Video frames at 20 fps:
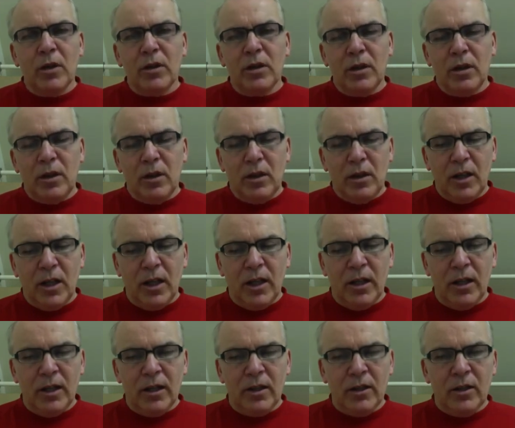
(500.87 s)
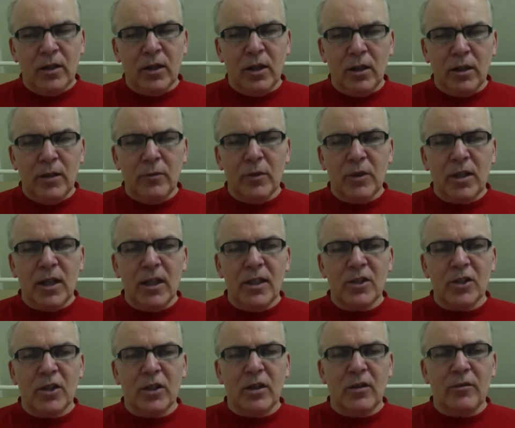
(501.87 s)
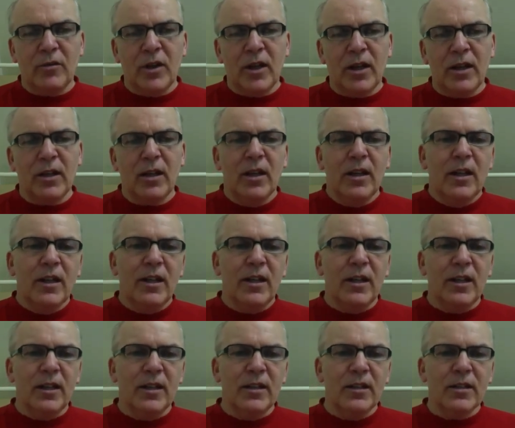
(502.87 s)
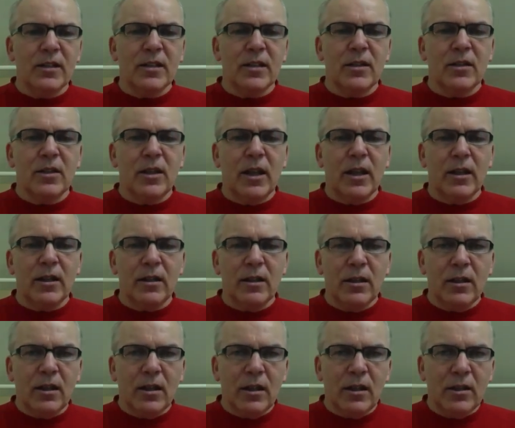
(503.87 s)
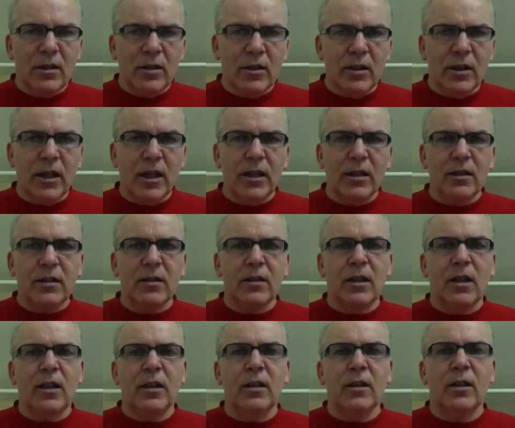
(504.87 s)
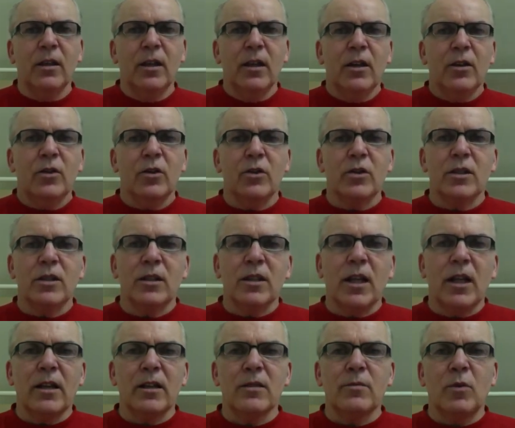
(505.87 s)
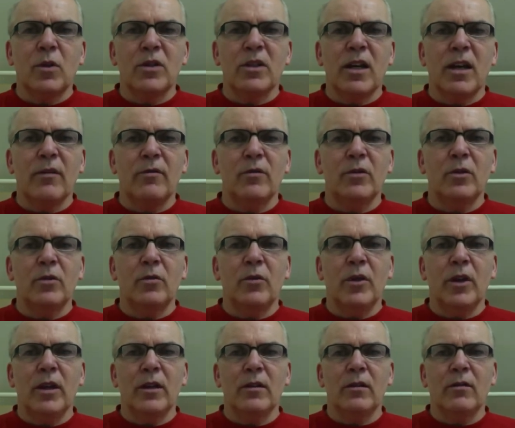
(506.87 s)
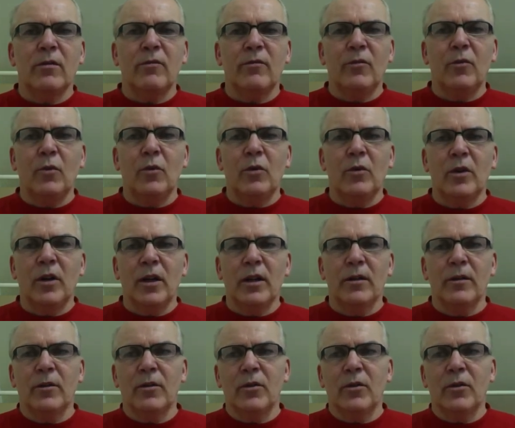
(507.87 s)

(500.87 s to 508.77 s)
the limitation of that is that then there's not as much avenue then for the deep learning.